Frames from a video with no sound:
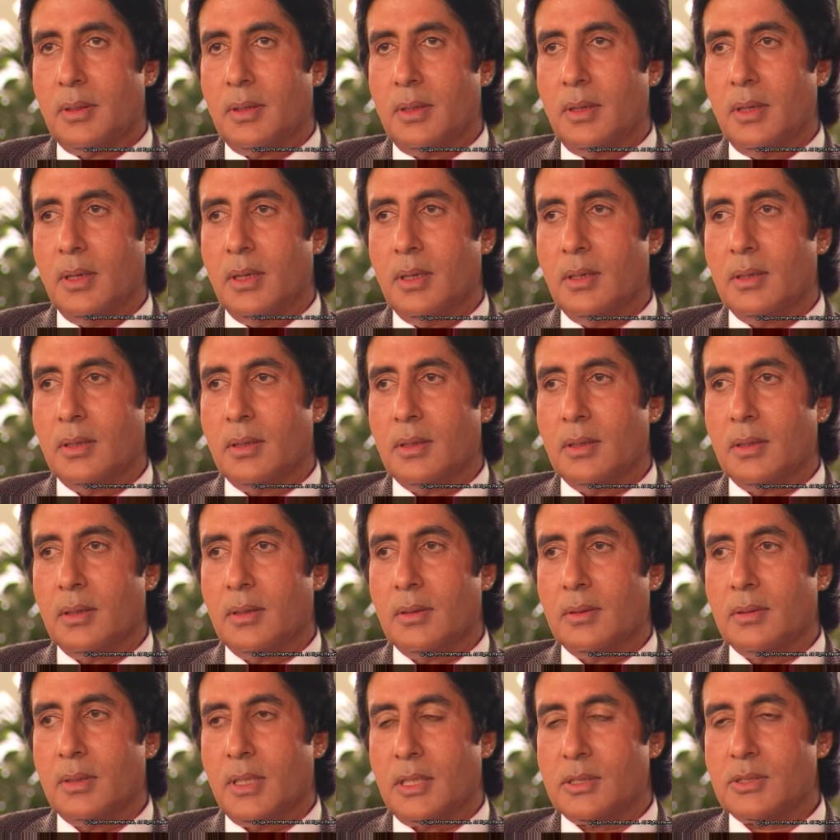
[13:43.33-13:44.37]
And uh,
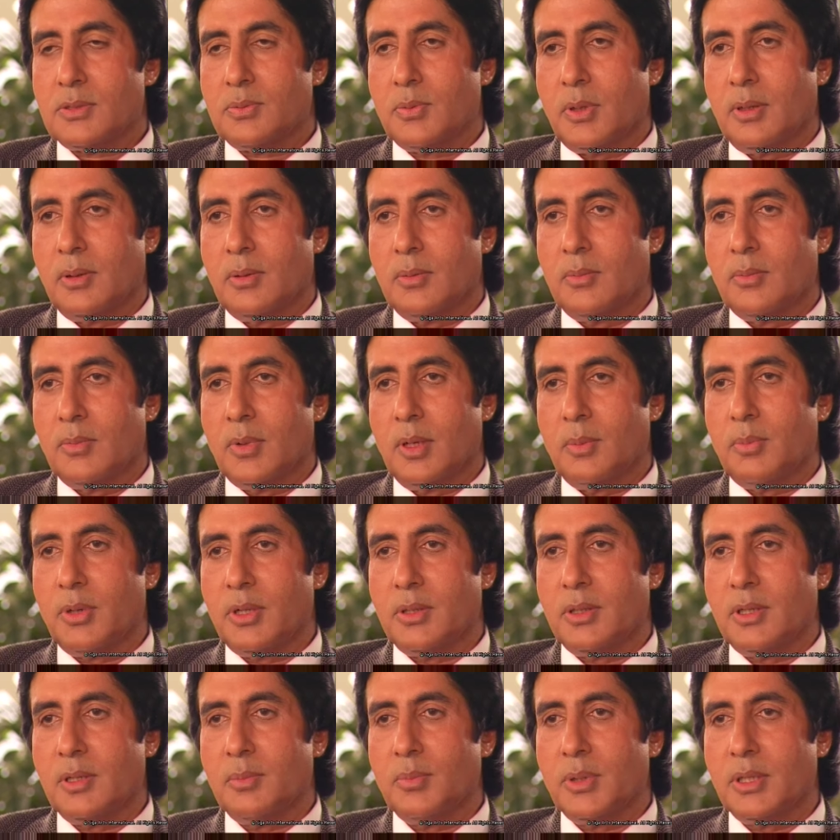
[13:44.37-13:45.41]
that's when my brother
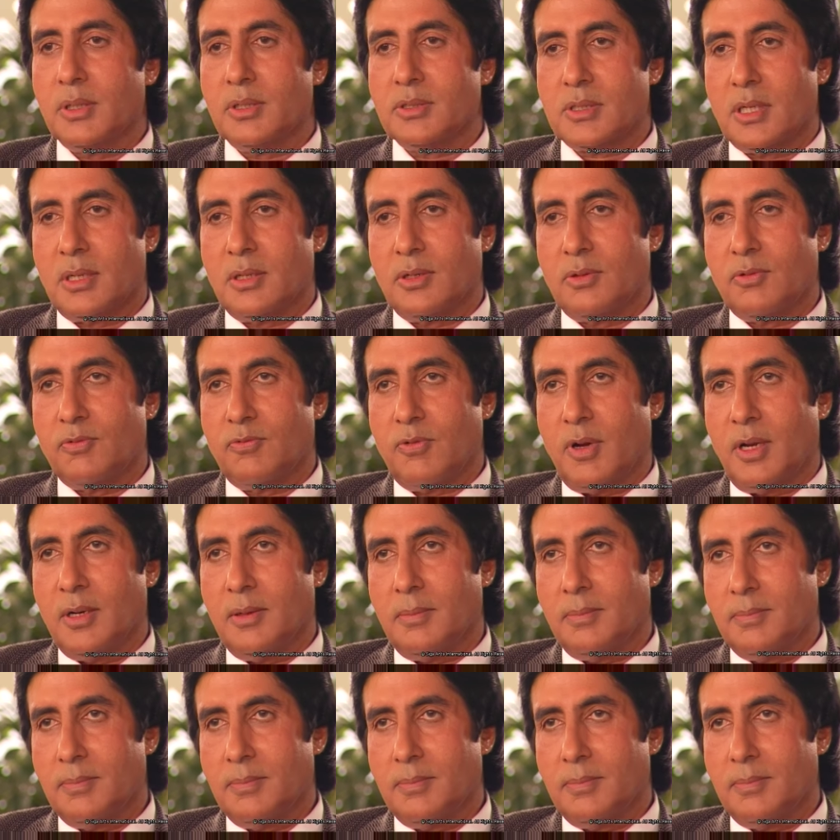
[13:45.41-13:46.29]
and me decided to fight.